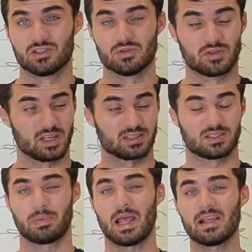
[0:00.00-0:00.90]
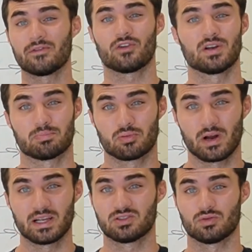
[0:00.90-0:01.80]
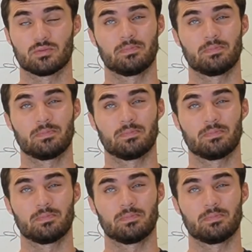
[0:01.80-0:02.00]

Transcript: do things, paying for an appraisal,